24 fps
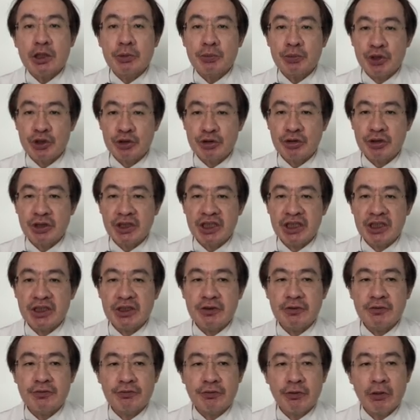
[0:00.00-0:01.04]

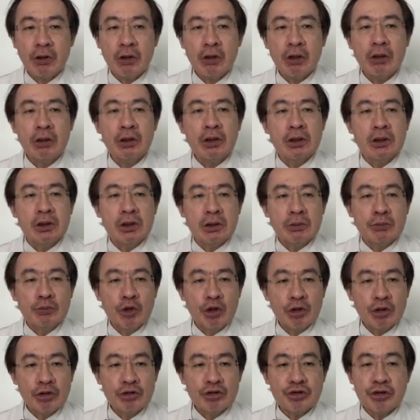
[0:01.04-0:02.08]
PGT for
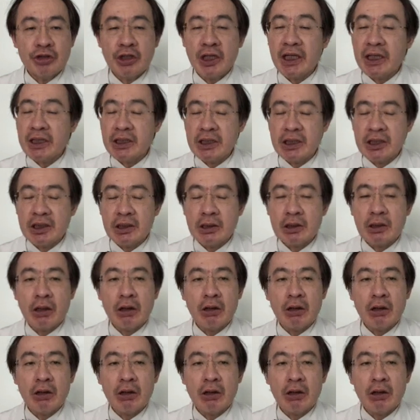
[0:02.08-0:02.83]
monogenetic